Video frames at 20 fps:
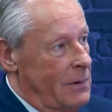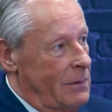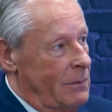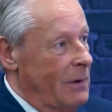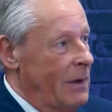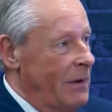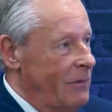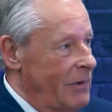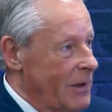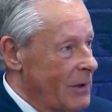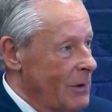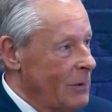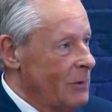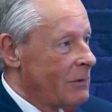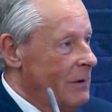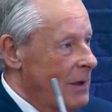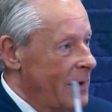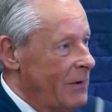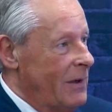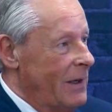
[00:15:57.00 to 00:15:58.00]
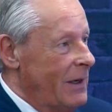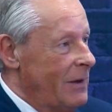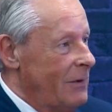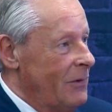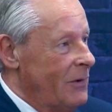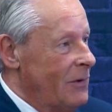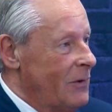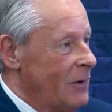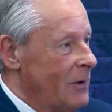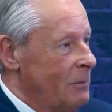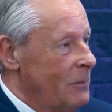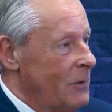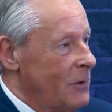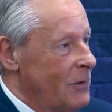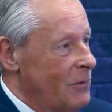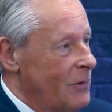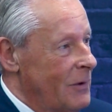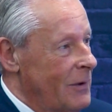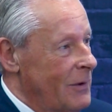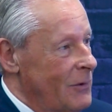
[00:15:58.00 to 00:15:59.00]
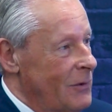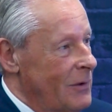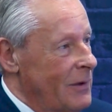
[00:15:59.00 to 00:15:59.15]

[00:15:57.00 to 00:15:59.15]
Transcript: Well, I've had a look around here and there's not much for 100,000.